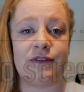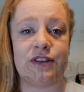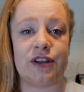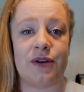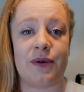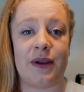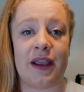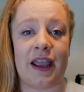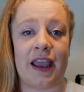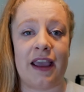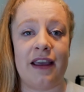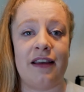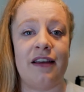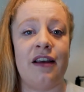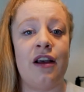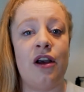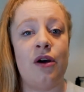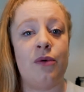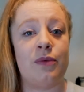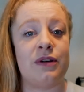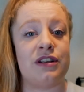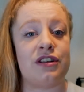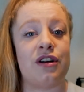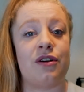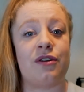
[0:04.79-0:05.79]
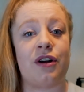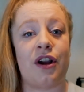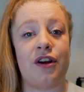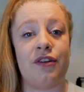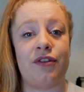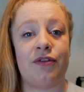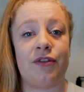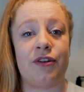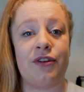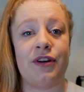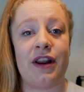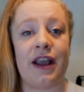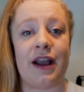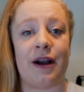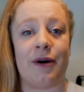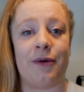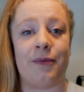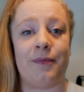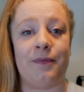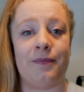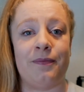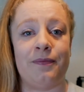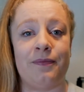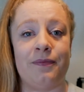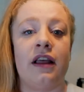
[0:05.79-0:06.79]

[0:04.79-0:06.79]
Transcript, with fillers: of doing it, which I'll go through now.